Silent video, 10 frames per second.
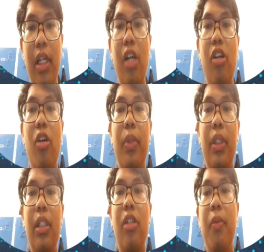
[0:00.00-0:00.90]
how
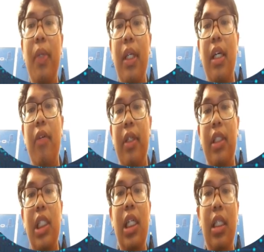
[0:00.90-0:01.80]
computers communicate with
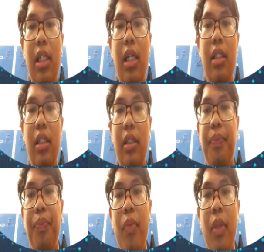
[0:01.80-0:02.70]
each other.
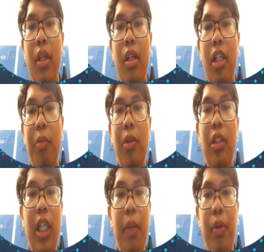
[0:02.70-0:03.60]
The
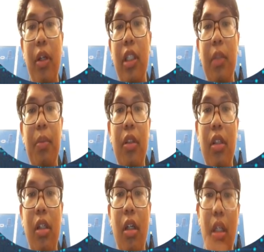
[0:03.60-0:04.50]
most important
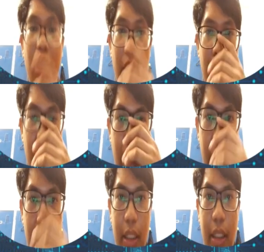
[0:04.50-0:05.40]
protocol in the
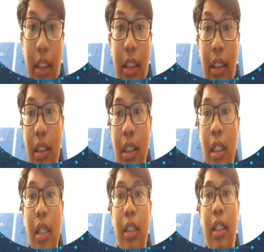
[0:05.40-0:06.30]
Internet is
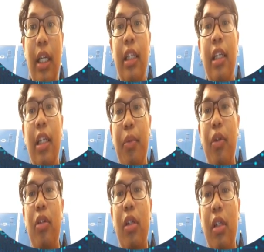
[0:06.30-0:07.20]
the Internet
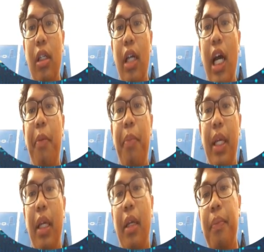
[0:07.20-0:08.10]
Protocol
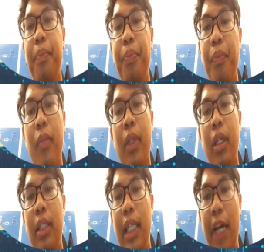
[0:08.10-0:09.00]

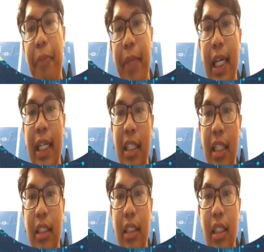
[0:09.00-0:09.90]
The IP
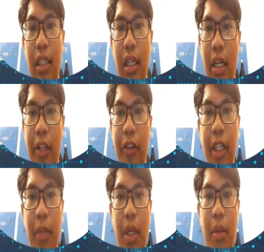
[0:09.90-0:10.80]
address are unique.